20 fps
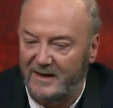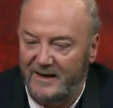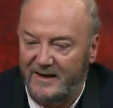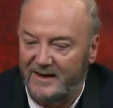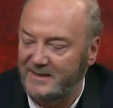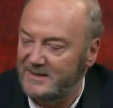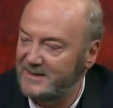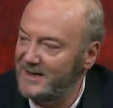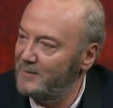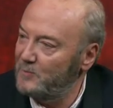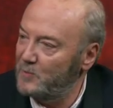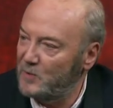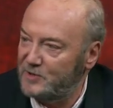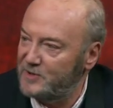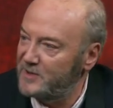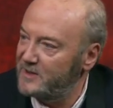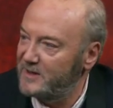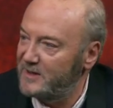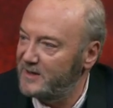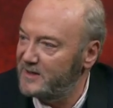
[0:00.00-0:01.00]
an example
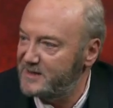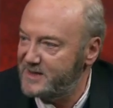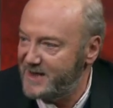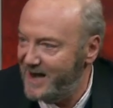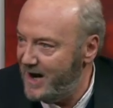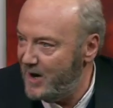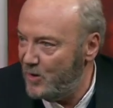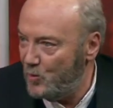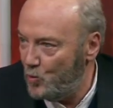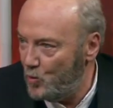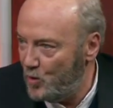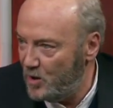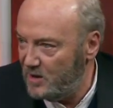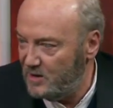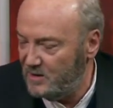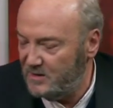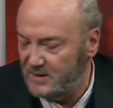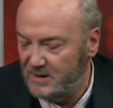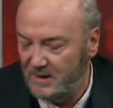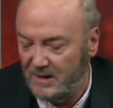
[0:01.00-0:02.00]
to the entire
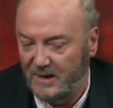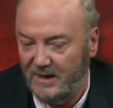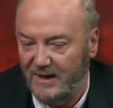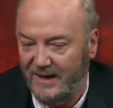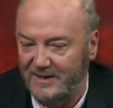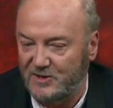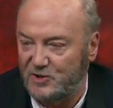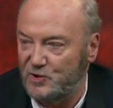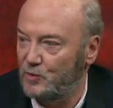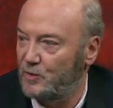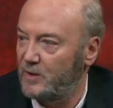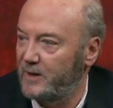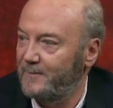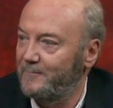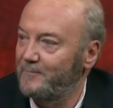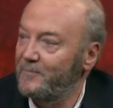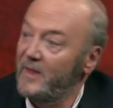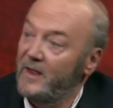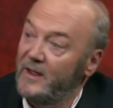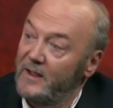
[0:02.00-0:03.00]
world, and so on.
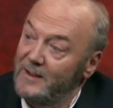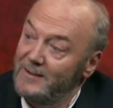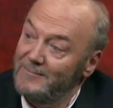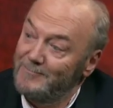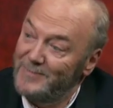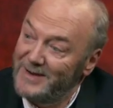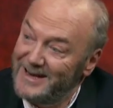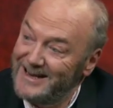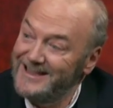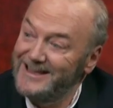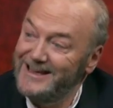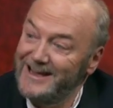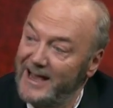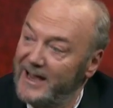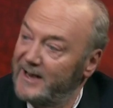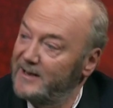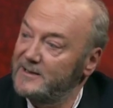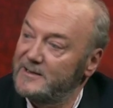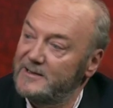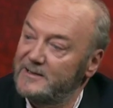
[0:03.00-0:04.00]
But in the
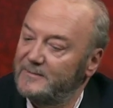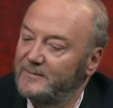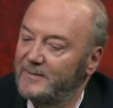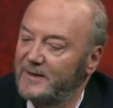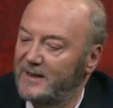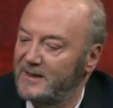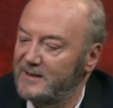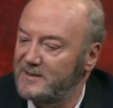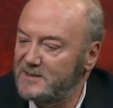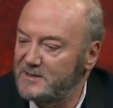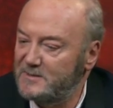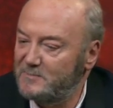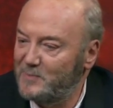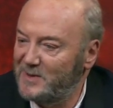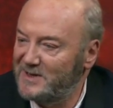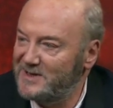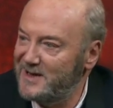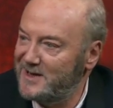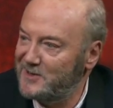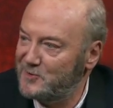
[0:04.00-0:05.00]
end, it's
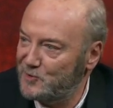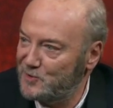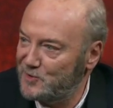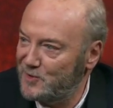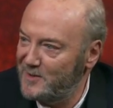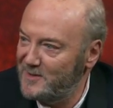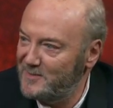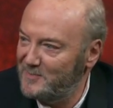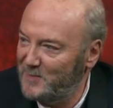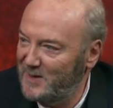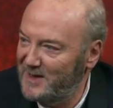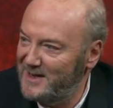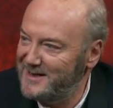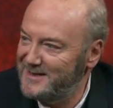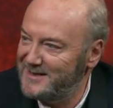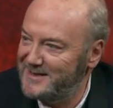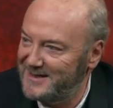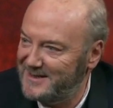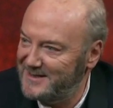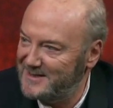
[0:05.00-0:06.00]
potatoes on the
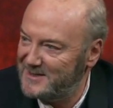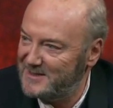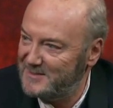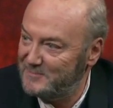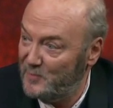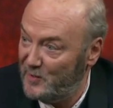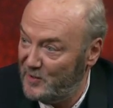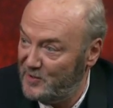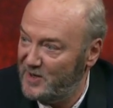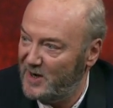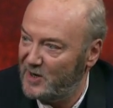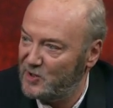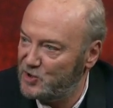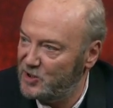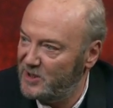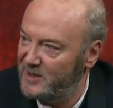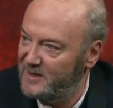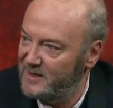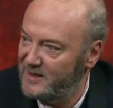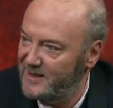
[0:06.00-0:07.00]
plate, it's
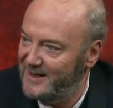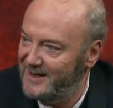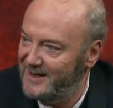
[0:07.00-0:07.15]
production,